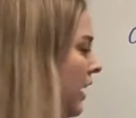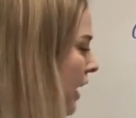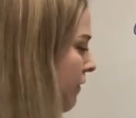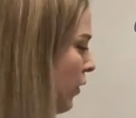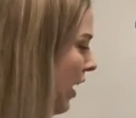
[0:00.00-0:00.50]

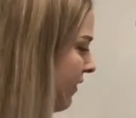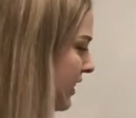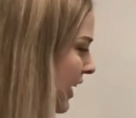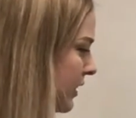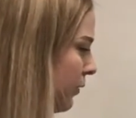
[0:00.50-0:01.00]
if you have a
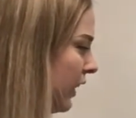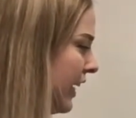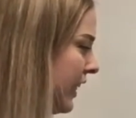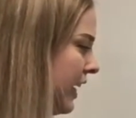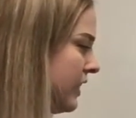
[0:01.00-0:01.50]
decimal
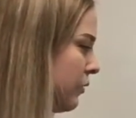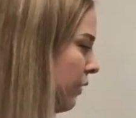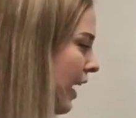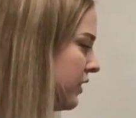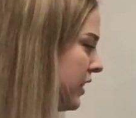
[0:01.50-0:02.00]
like this,
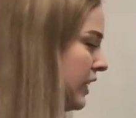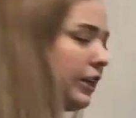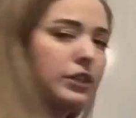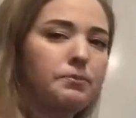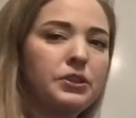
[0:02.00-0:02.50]
round to the
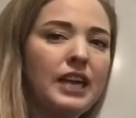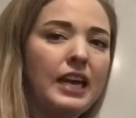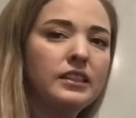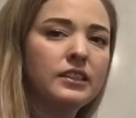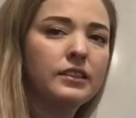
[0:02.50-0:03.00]
nearest
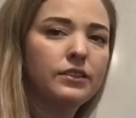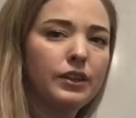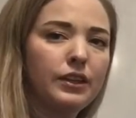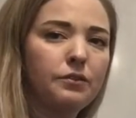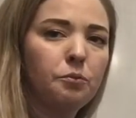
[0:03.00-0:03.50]
percent, so
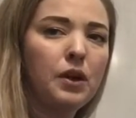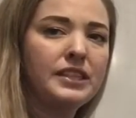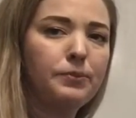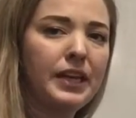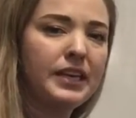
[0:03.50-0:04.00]
that
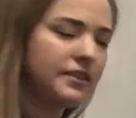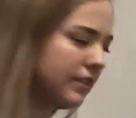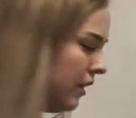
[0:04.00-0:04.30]
ones place.